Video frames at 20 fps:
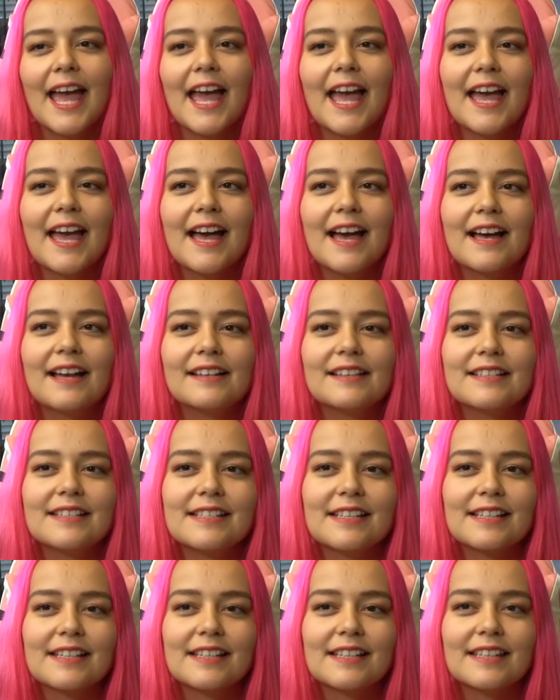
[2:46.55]

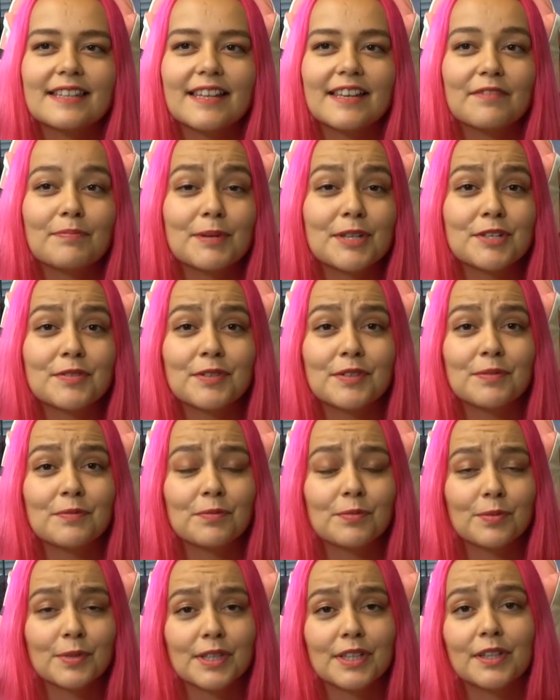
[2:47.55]
And they've been
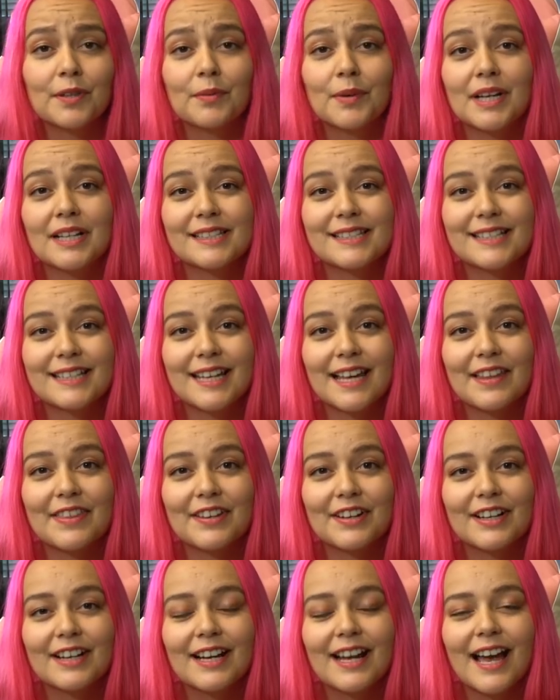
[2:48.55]
doing really well
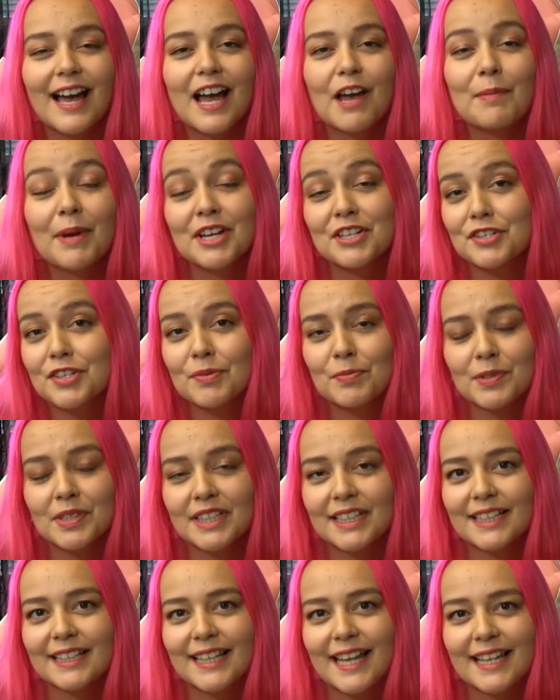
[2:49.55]
together. I'm actually
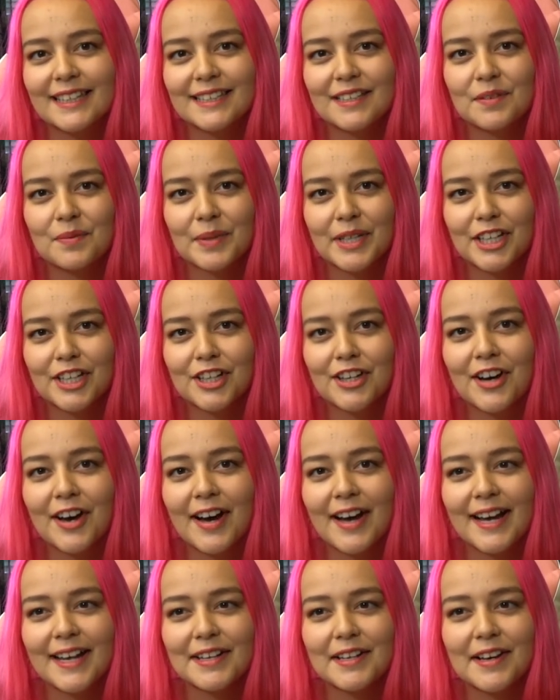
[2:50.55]
really glad that we
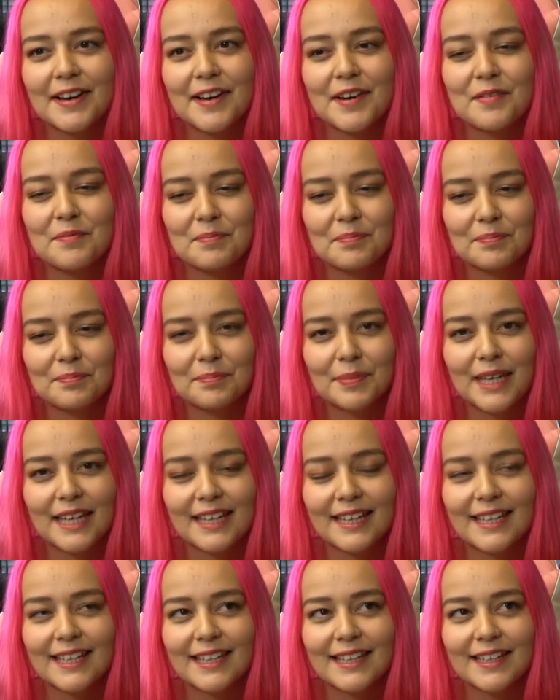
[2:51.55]
got um,
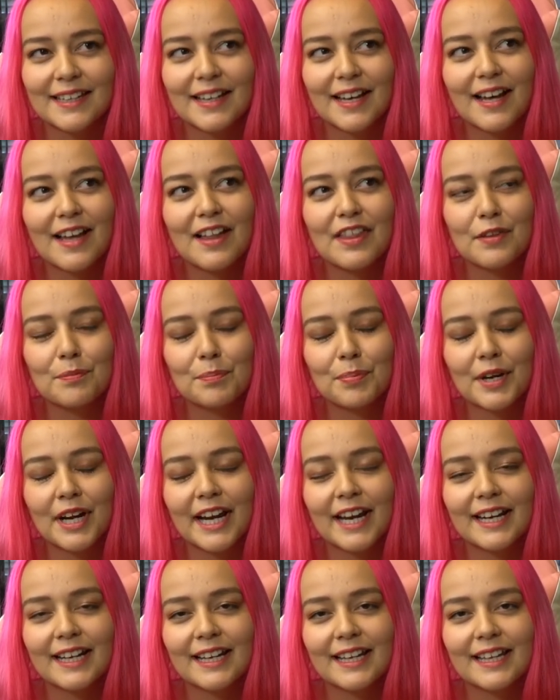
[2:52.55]
Pinky. Uh, the
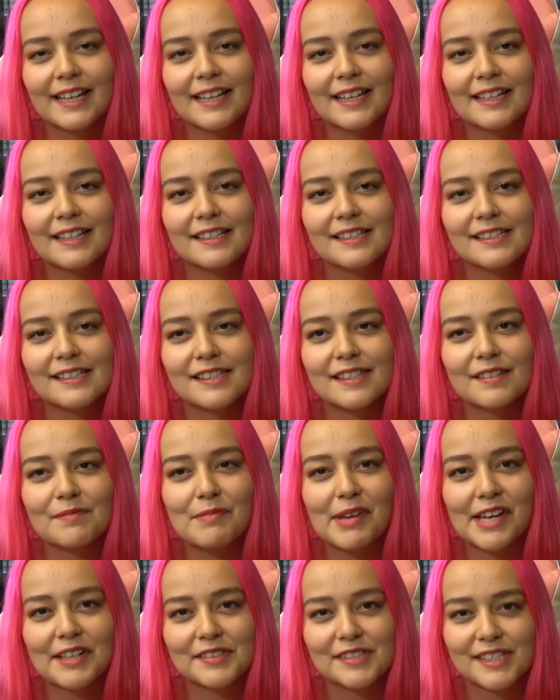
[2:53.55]
brain is the
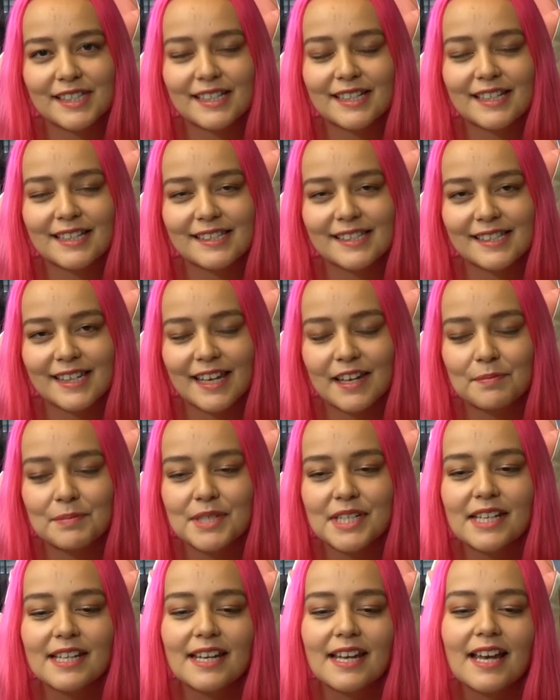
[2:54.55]
mouse that
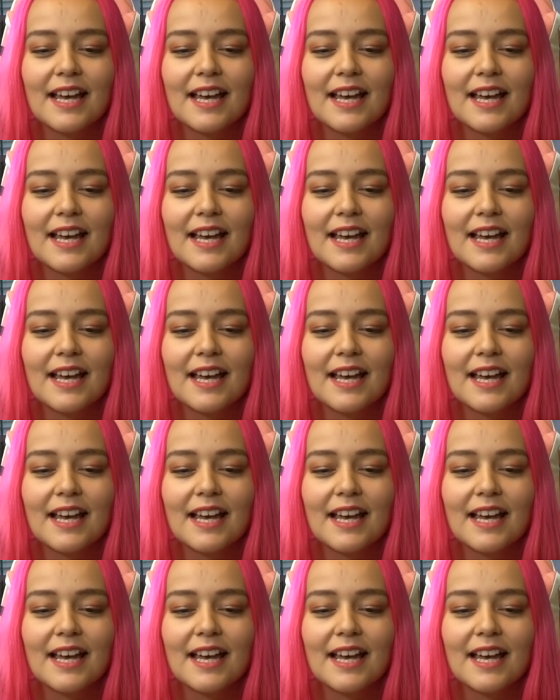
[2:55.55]
escaped.